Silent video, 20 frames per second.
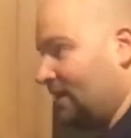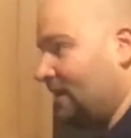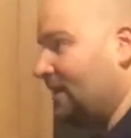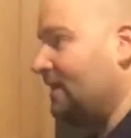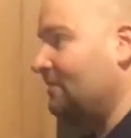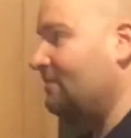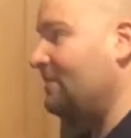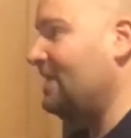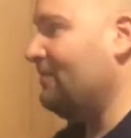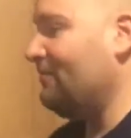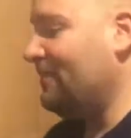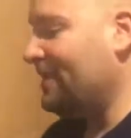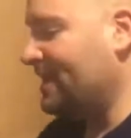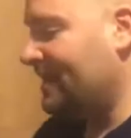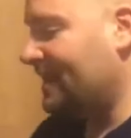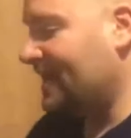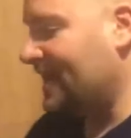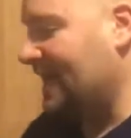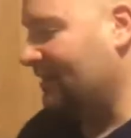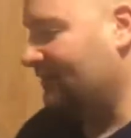And about 1.5
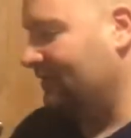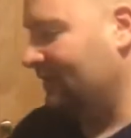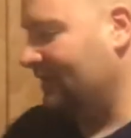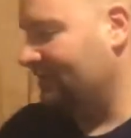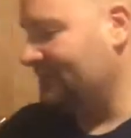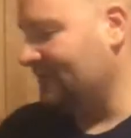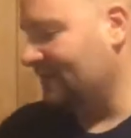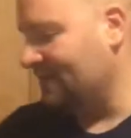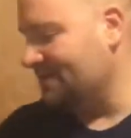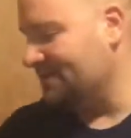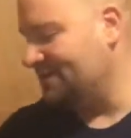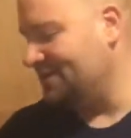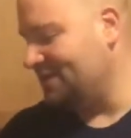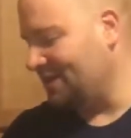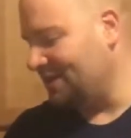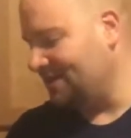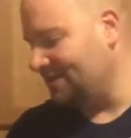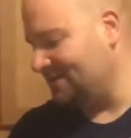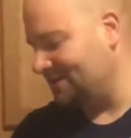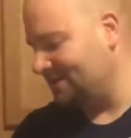minutes left on the
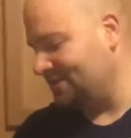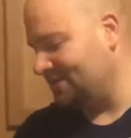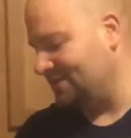steak.